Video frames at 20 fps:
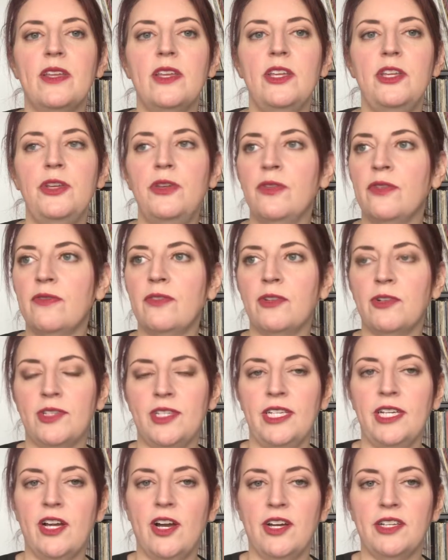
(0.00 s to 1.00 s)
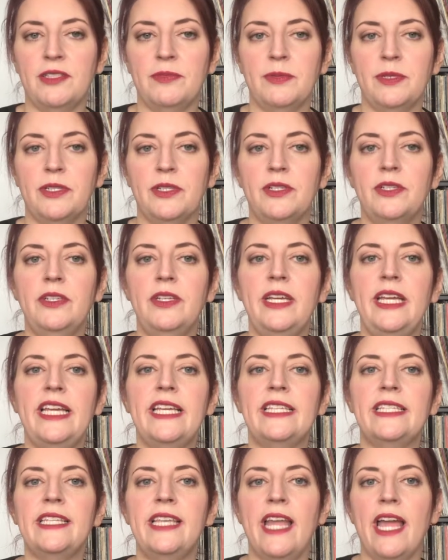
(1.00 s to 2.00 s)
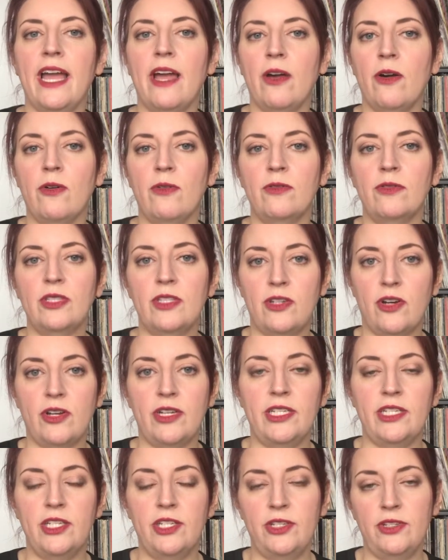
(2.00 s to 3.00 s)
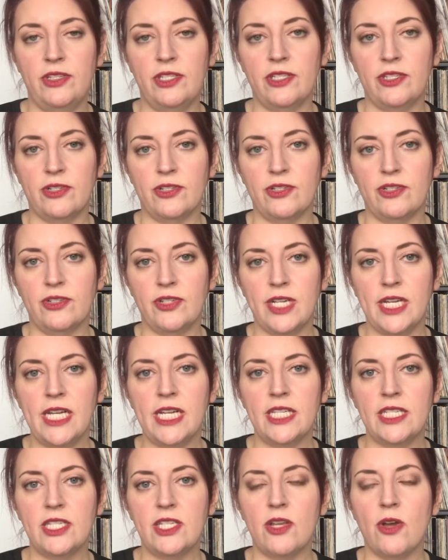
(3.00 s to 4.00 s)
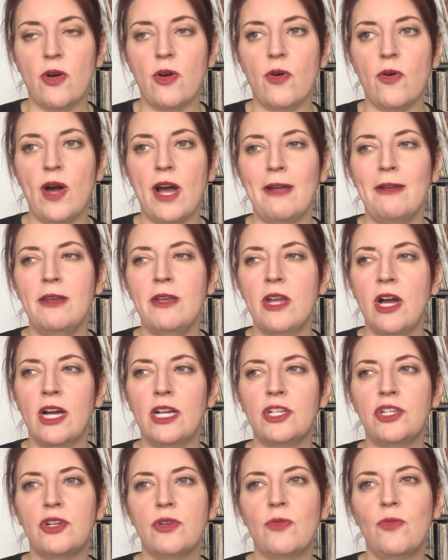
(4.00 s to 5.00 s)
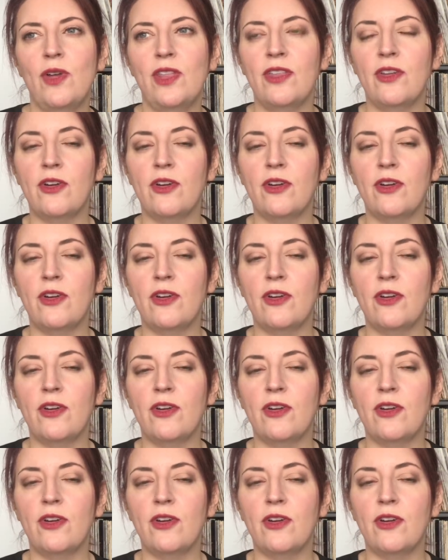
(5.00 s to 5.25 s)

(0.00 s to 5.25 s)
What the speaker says: University Hospital is now starting to do the surgery, so I'm not sure when